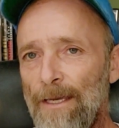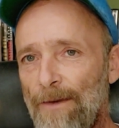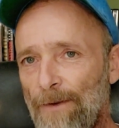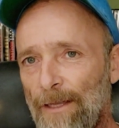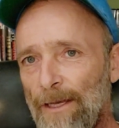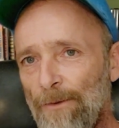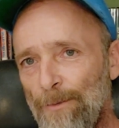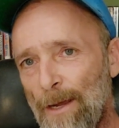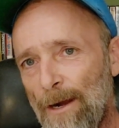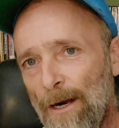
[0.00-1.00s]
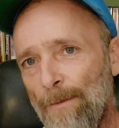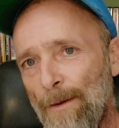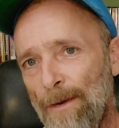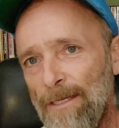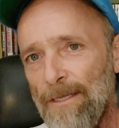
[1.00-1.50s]
If I lay with my arm
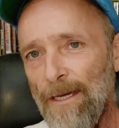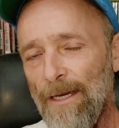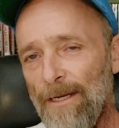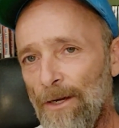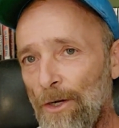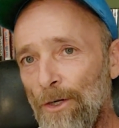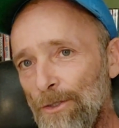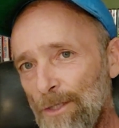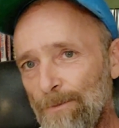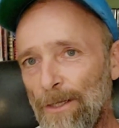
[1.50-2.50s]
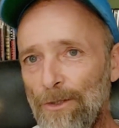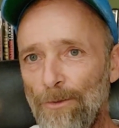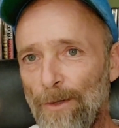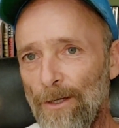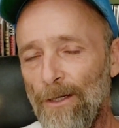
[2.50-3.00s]
on my side, it hurts my
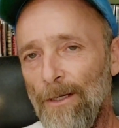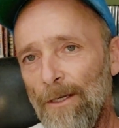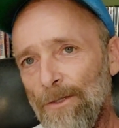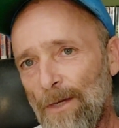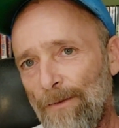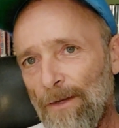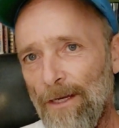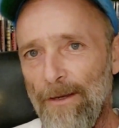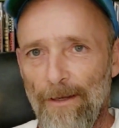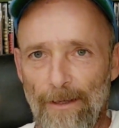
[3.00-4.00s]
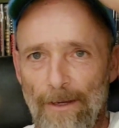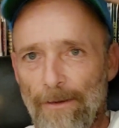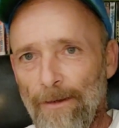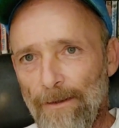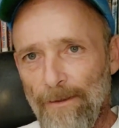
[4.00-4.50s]
tumor. So I have to
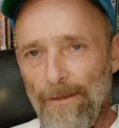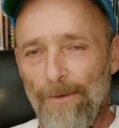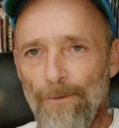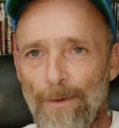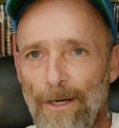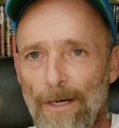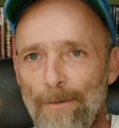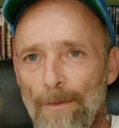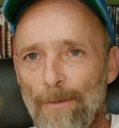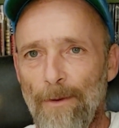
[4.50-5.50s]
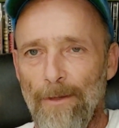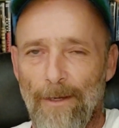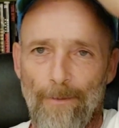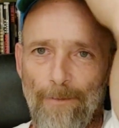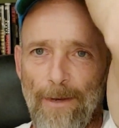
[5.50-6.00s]
lay with my arm
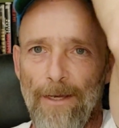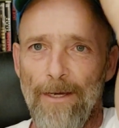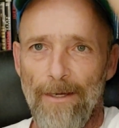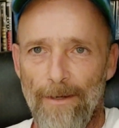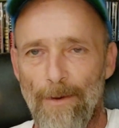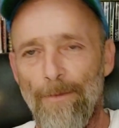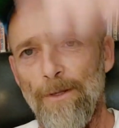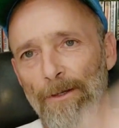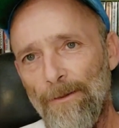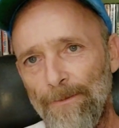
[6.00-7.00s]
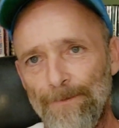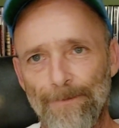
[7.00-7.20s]
like above my head on my pillow.